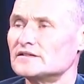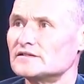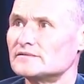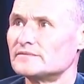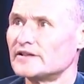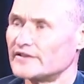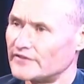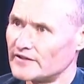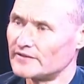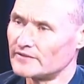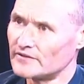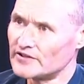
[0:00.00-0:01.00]
but if you
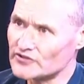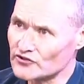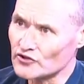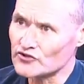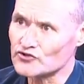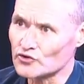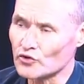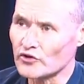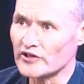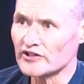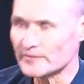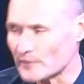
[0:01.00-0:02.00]
listen to the
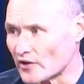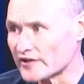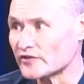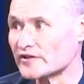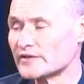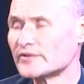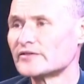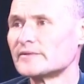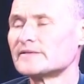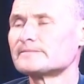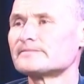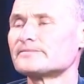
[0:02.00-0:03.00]
story, you might agree with me.
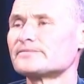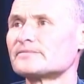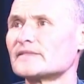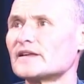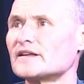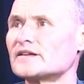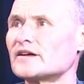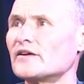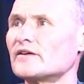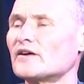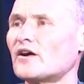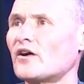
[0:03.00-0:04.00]

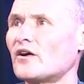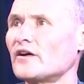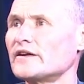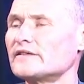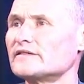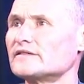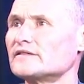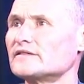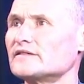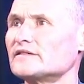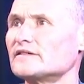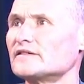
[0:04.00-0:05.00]
So I
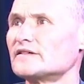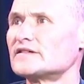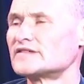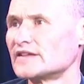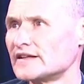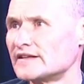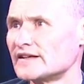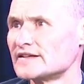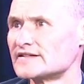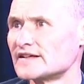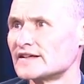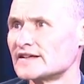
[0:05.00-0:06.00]
see this
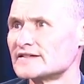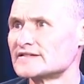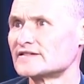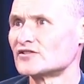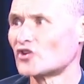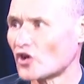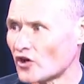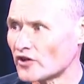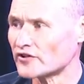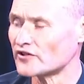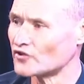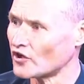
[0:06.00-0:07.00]
as God
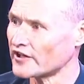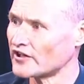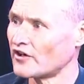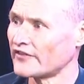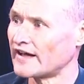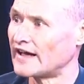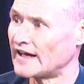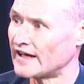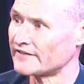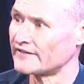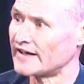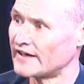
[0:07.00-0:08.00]
knocking on the heart
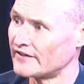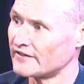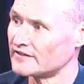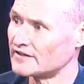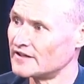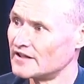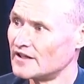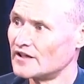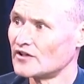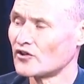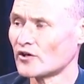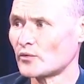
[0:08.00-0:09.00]
of Arron.
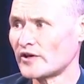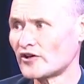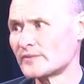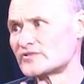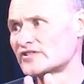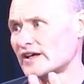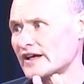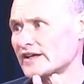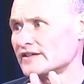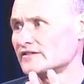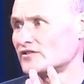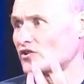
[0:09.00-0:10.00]
Like when I'm
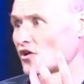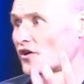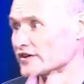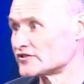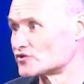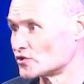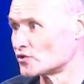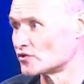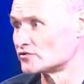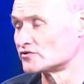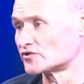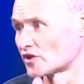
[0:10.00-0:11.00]
saying God is
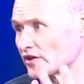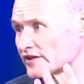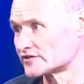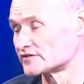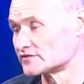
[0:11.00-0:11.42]
good, God is,